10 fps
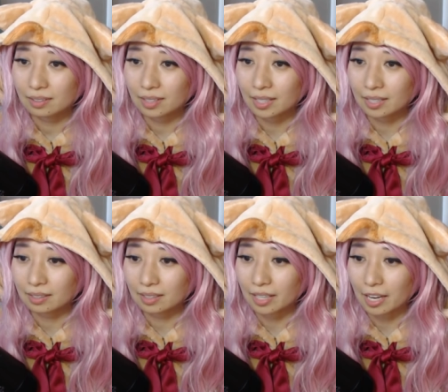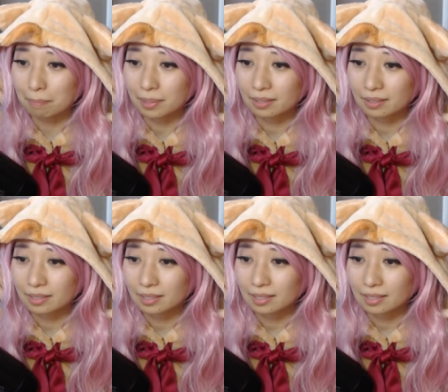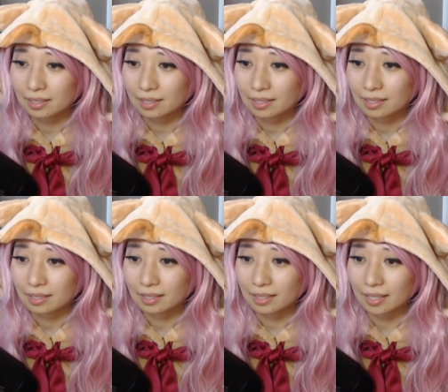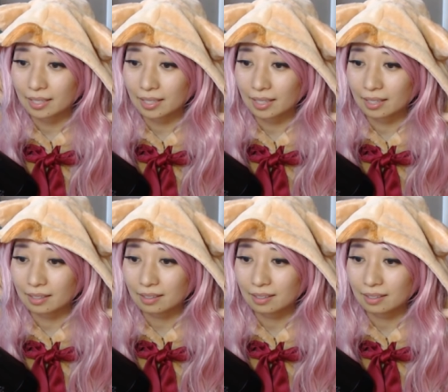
and then the cape and then